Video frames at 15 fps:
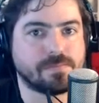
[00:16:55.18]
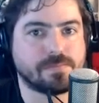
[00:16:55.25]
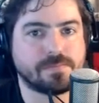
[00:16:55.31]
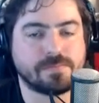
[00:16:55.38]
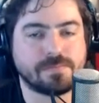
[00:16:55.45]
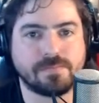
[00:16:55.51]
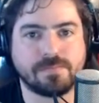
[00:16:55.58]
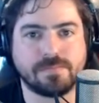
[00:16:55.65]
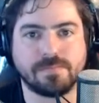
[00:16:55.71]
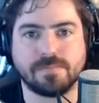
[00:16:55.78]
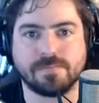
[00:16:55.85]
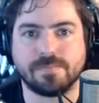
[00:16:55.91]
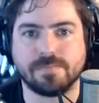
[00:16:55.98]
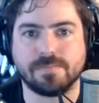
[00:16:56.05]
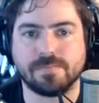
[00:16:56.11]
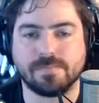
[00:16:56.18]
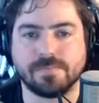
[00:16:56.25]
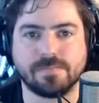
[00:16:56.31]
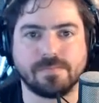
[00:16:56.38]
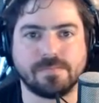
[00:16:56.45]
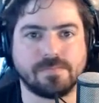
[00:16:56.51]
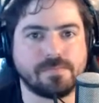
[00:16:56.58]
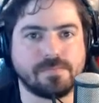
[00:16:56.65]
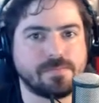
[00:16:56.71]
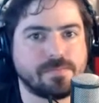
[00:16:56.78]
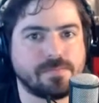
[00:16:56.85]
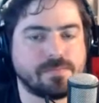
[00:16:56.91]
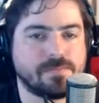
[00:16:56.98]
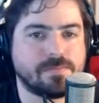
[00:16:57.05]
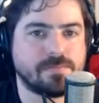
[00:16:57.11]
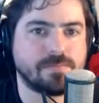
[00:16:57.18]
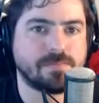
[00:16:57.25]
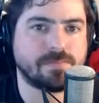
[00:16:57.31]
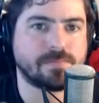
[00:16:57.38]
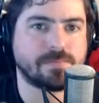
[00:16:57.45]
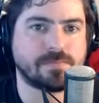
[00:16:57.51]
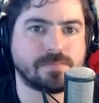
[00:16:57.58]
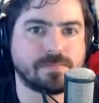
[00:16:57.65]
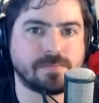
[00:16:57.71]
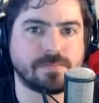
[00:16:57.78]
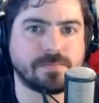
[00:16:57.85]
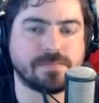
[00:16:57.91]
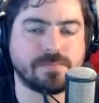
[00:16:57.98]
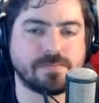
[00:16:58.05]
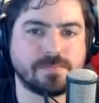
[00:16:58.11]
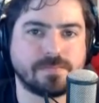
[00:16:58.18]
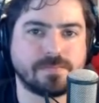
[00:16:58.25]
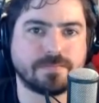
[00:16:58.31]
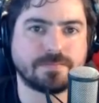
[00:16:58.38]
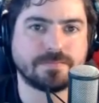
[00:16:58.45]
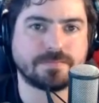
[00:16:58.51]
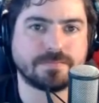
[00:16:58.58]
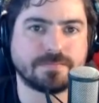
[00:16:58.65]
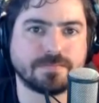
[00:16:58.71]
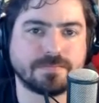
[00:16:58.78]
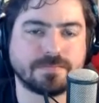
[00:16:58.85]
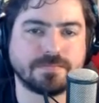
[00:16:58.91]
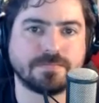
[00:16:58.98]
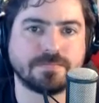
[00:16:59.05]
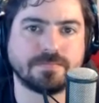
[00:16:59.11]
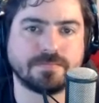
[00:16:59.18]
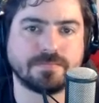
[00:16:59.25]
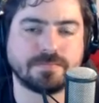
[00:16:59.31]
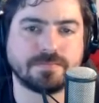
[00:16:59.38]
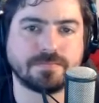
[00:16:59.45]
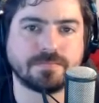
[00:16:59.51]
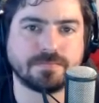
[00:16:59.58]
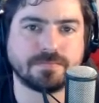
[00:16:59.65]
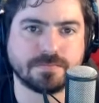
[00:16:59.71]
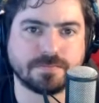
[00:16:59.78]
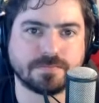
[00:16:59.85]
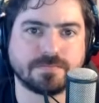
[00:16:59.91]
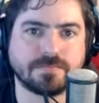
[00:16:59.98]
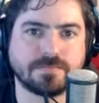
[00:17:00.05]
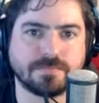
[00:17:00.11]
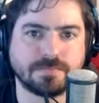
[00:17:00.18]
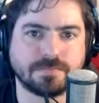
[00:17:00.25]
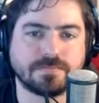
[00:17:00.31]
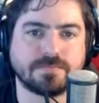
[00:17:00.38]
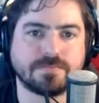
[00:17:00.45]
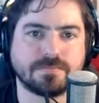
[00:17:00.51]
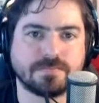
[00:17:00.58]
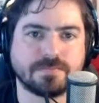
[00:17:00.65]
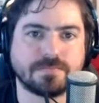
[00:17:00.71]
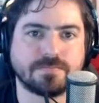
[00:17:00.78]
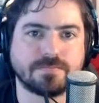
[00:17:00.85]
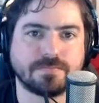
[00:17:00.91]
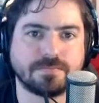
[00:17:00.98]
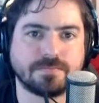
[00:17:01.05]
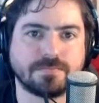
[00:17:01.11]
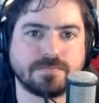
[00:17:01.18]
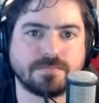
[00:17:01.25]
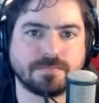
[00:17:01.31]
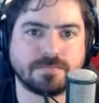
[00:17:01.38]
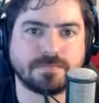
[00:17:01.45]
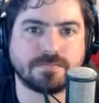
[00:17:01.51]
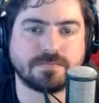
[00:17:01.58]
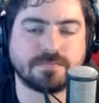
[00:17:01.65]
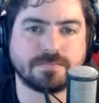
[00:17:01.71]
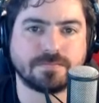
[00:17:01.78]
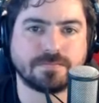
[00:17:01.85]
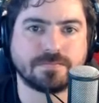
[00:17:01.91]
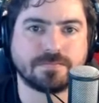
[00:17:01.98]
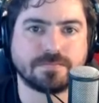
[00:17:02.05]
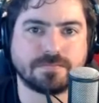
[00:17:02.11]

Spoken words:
No words are spoken by the person on screen.